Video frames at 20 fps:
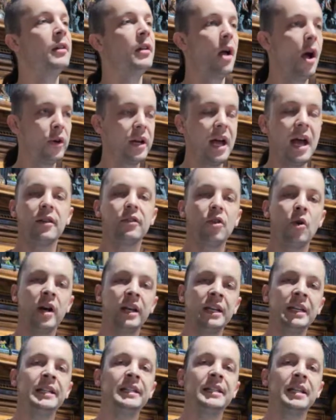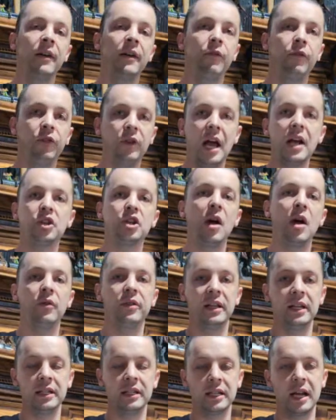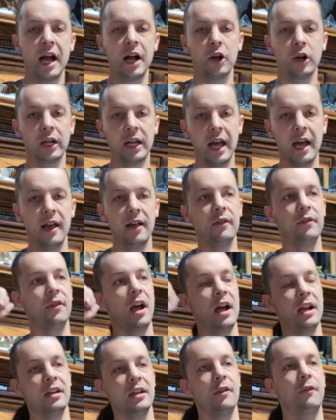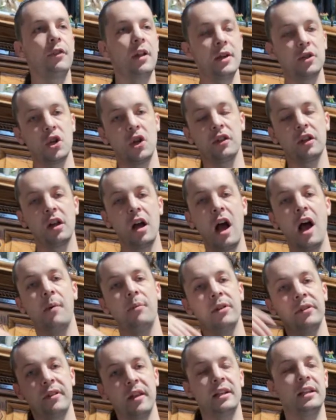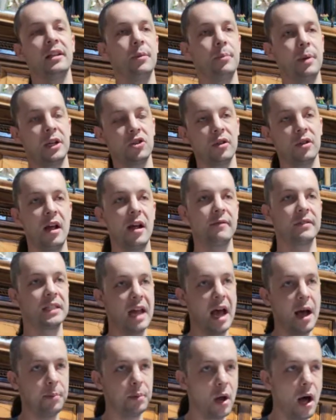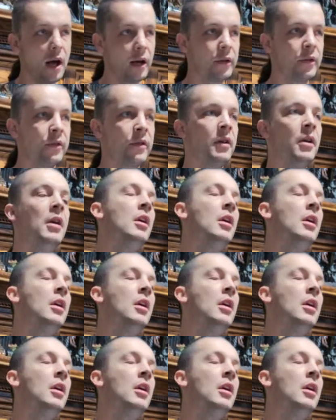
Okay, so I need to flesh out the entire cave. I need to flesh out the goblins. I need to make sure they have stat blocks.